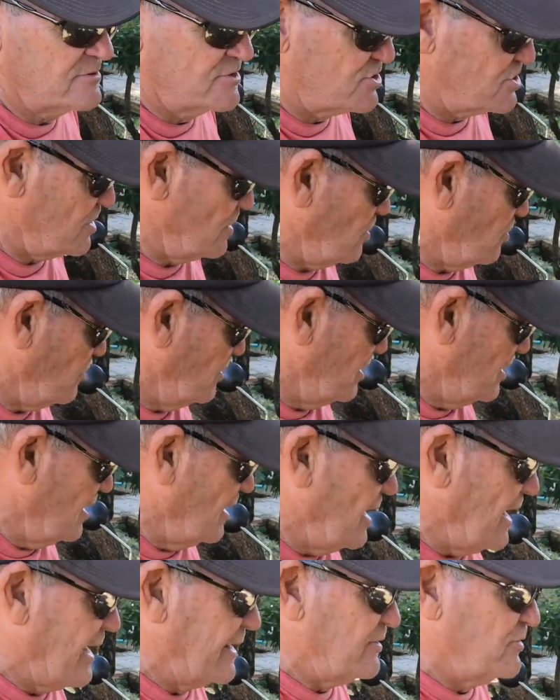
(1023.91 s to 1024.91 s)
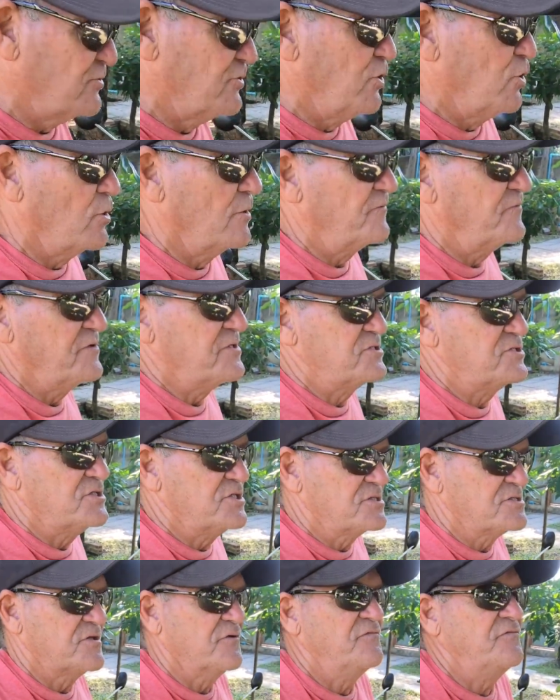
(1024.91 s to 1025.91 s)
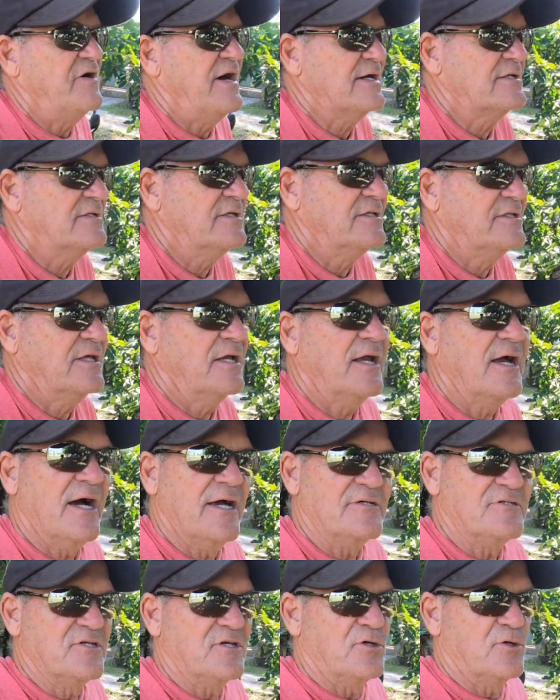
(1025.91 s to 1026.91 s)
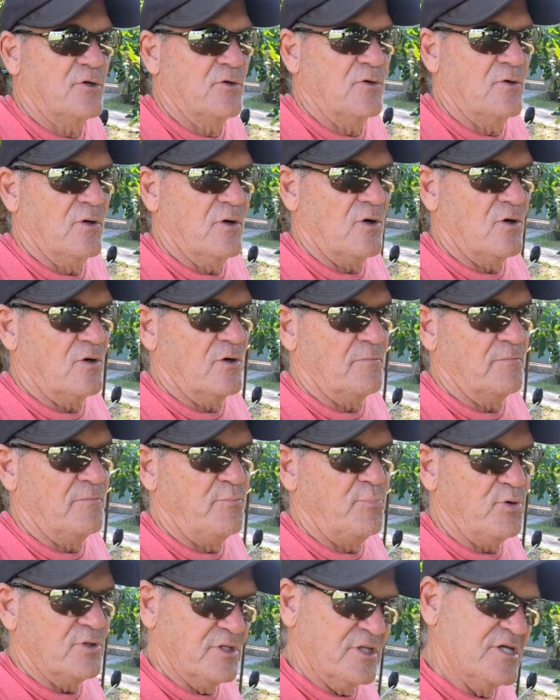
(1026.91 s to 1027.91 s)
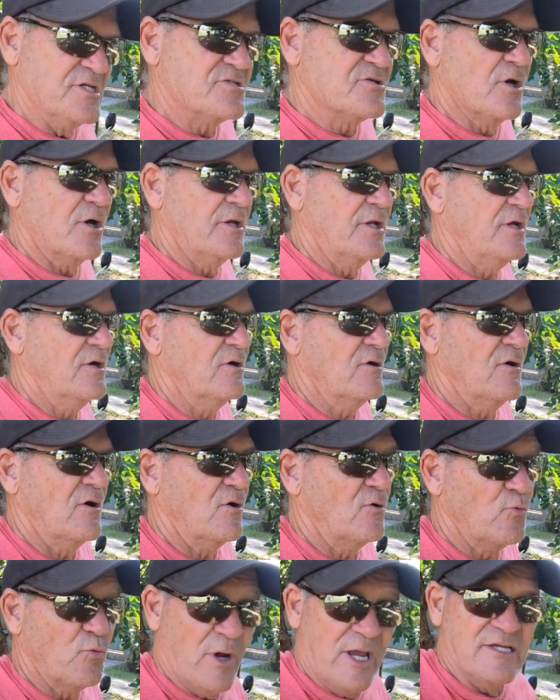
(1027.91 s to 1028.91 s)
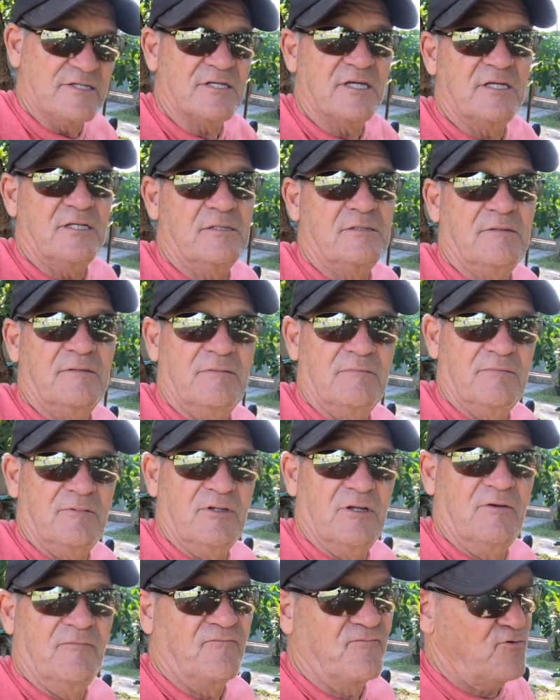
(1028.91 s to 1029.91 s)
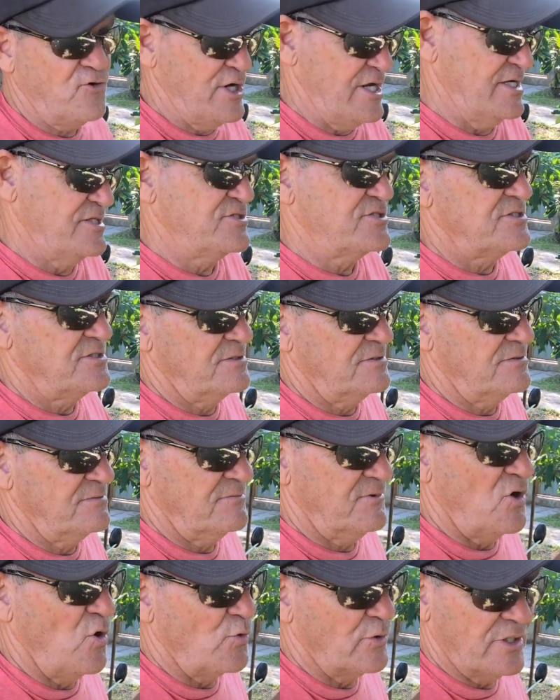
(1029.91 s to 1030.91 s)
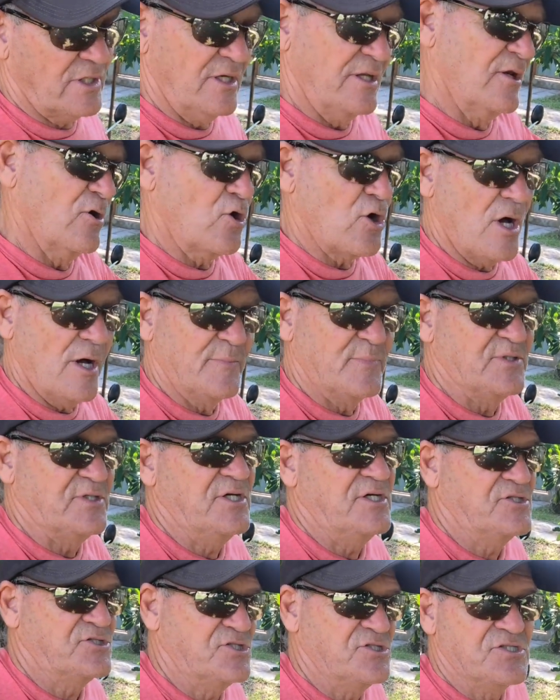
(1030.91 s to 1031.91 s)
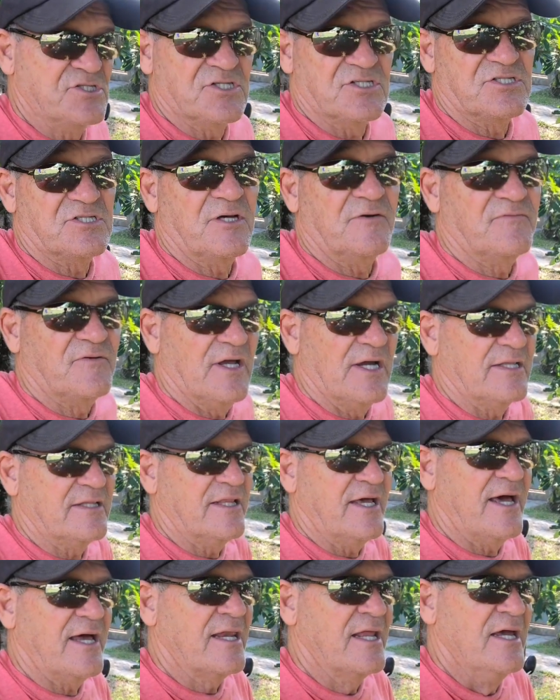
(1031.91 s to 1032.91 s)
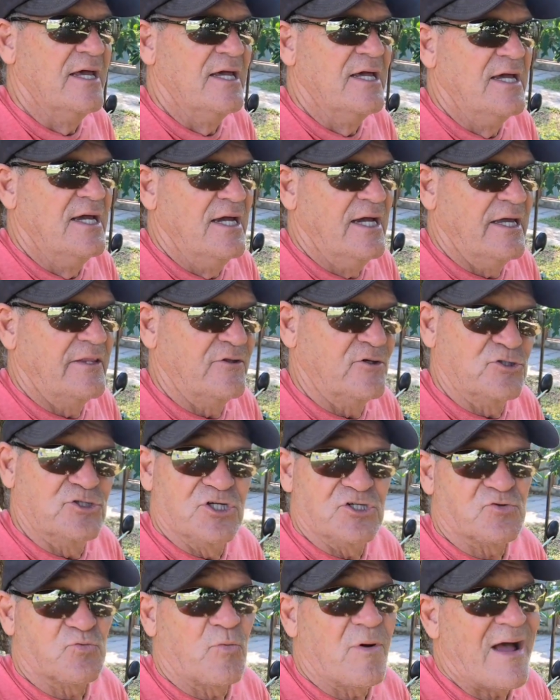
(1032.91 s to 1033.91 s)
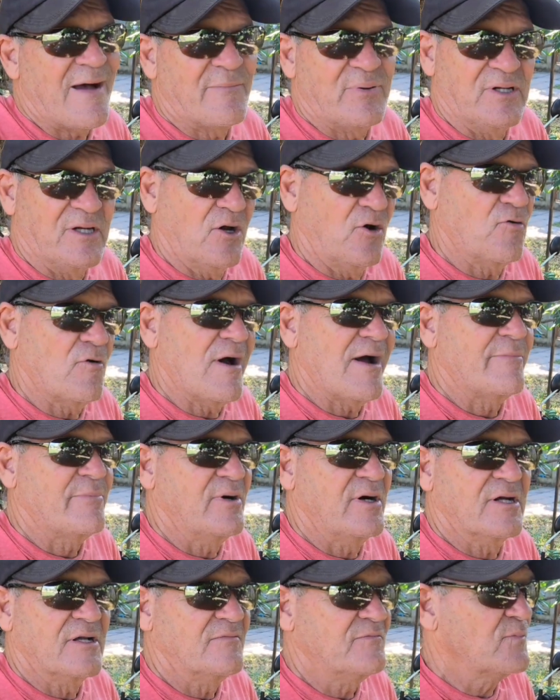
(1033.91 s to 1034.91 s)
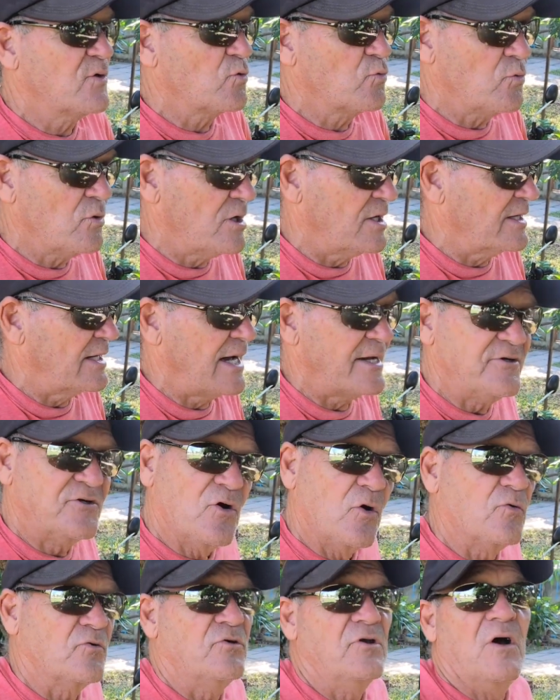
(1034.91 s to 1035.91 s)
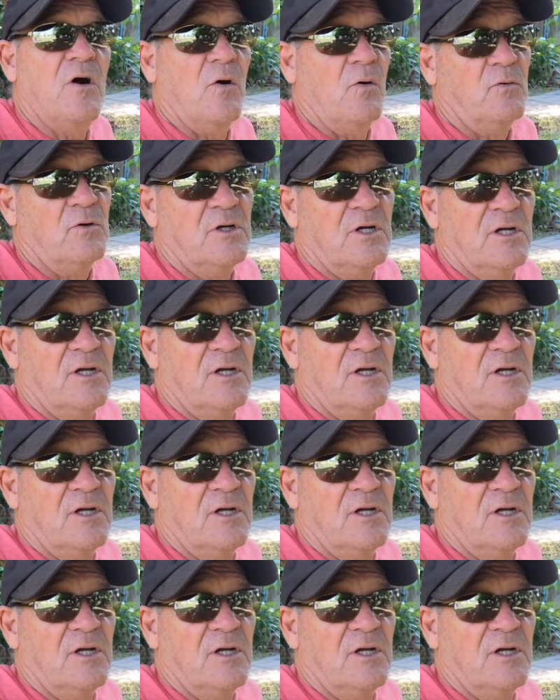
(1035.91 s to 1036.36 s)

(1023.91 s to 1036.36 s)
So I don't know if it's just the fact that the guys that are putting these on here are racing friends and going to little competitions and stuff like that, and they're just wrapping the crap out of them, or what. I don't know.